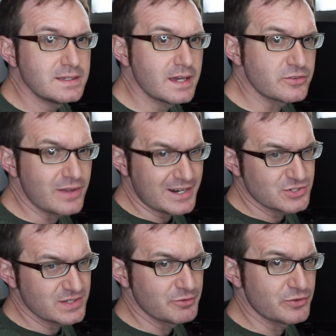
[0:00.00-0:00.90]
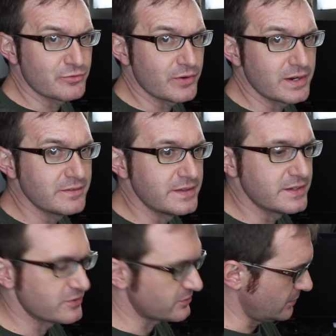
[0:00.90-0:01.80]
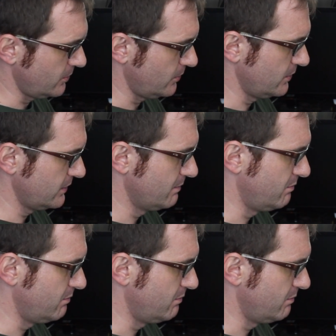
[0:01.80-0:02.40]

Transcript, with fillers: Yeah, so actually I was afraid of this. So the